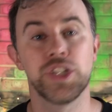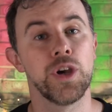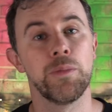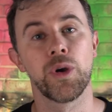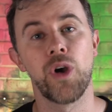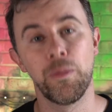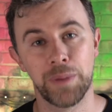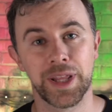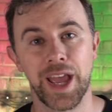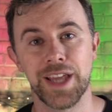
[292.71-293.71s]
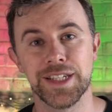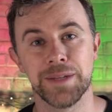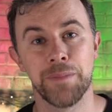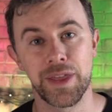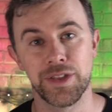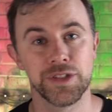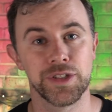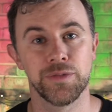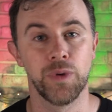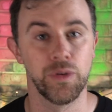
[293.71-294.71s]
show more complicated methods
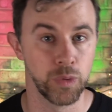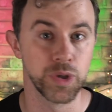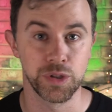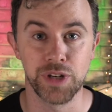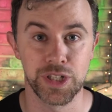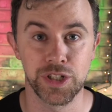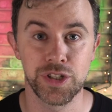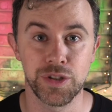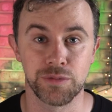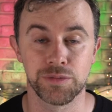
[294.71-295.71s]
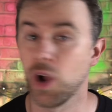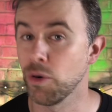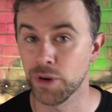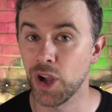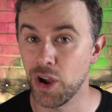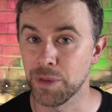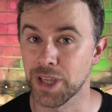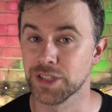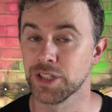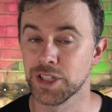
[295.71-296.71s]
of what you need to do.
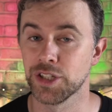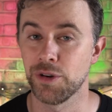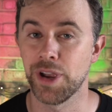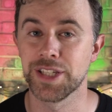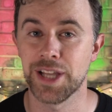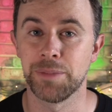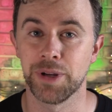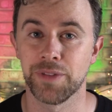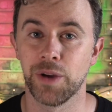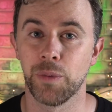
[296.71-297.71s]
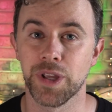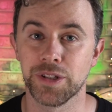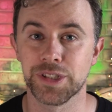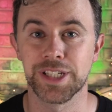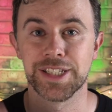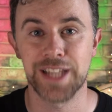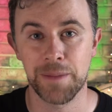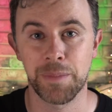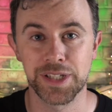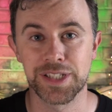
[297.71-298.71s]
Origami is a great example of that, where you'll see
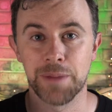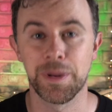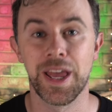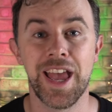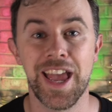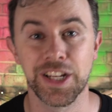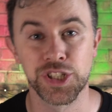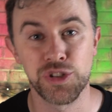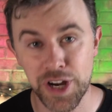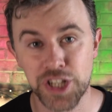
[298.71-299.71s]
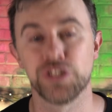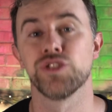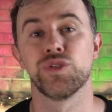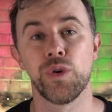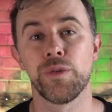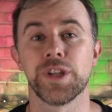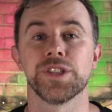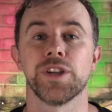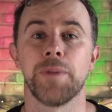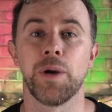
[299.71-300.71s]
step-by-step illustrations,
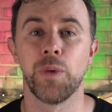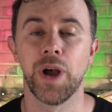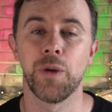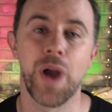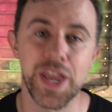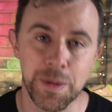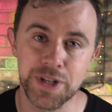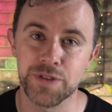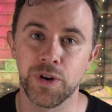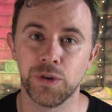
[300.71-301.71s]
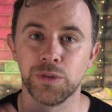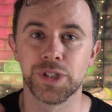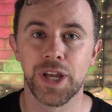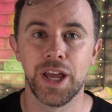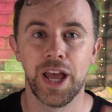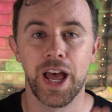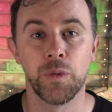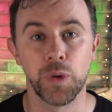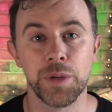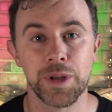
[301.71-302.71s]
drawings about where you're meant to fold
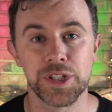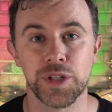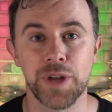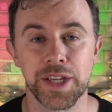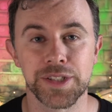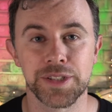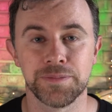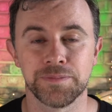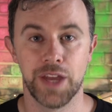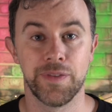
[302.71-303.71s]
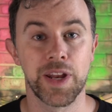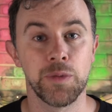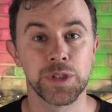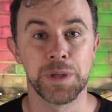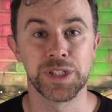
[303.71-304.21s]
and what you're meant to do next. If anyone's been